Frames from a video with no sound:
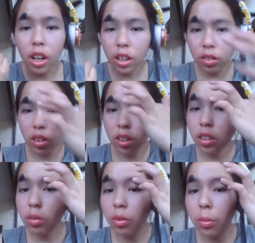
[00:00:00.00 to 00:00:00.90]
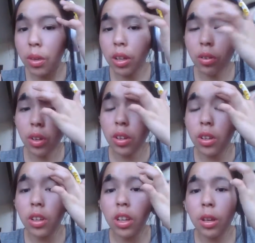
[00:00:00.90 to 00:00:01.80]
I did this for and
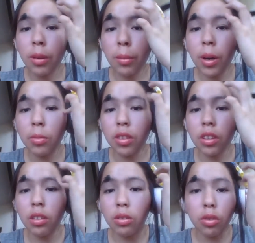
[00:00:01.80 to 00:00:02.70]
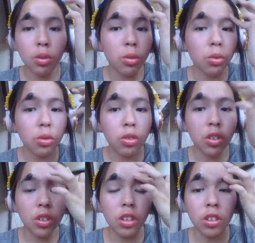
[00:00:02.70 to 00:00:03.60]
my mom did this too.
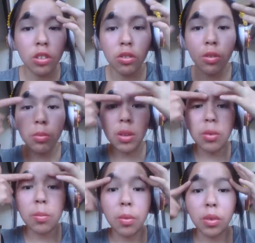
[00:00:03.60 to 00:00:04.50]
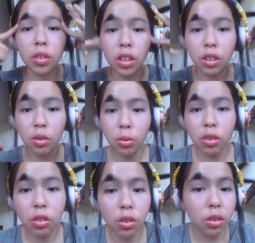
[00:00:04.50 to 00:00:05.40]
She did this to me. We both did it to
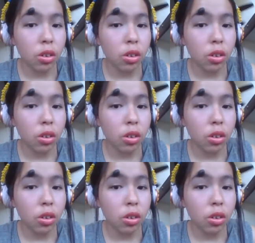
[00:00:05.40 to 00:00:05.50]
each other.